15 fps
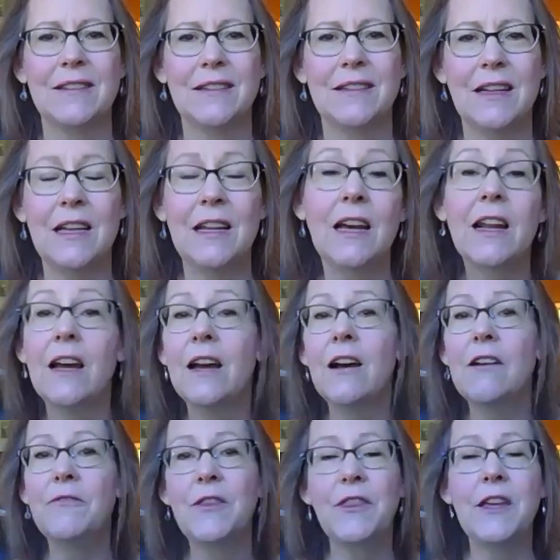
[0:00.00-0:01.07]
And I
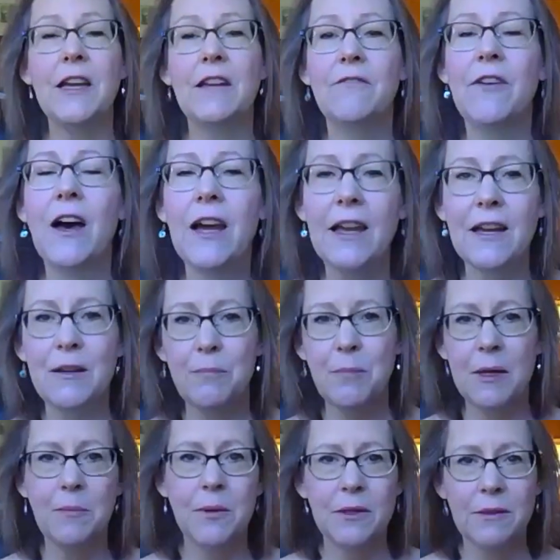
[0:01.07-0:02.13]
often think, if I had
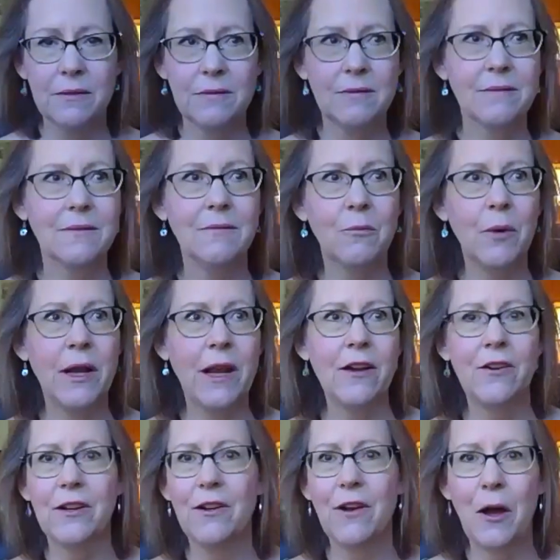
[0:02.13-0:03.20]
people, what I
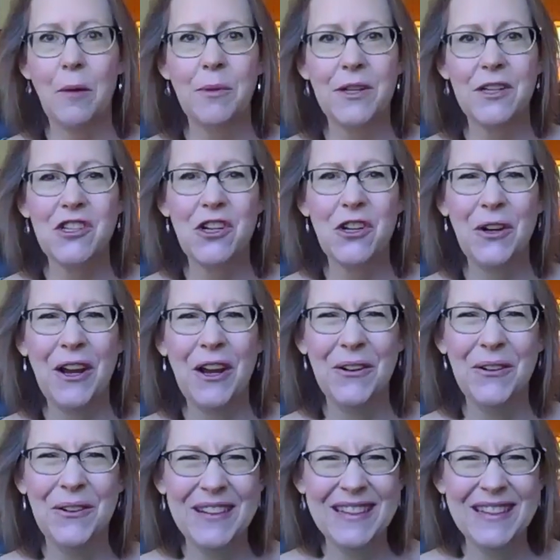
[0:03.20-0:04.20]
could accomplish, you know.